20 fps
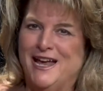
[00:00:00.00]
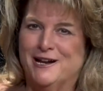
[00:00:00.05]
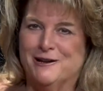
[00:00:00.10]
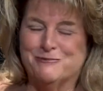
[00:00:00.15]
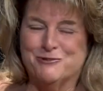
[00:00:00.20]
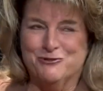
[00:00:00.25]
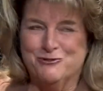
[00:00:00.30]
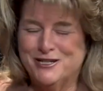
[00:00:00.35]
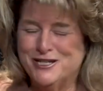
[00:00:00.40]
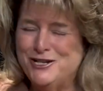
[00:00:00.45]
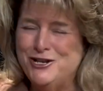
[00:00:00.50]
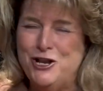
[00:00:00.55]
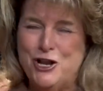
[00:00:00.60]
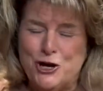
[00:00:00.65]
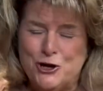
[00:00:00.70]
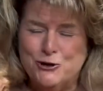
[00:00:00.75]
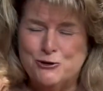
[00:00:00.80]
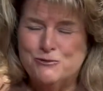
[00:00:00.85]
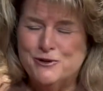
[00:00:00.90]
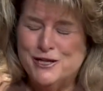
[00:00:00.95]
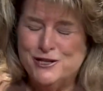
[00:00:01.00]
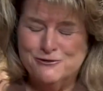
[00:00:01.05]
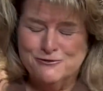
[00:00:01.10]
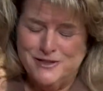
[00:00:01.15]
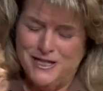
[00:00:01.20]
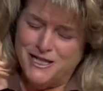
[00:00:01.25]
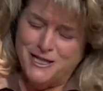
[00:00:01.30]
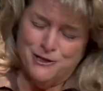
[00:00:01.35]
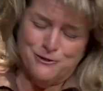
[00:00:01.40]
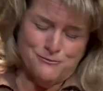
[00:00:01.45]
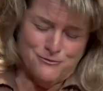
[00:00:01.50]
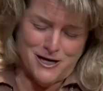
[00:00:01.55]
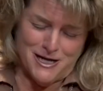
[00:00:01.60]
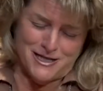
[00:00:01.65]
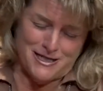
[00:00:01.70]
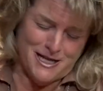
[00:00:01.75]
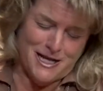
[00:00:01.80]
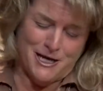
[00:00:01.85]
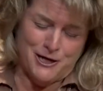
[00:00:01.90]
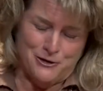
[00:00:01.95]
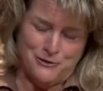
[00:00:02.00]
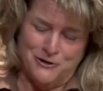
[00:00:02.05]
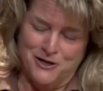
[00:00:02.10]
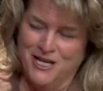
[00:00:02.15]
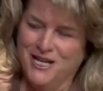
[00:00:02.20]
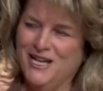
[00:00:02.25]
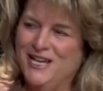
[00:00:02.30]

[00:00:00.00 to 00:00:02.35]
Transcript: I'm going, "No, we don't need it right now."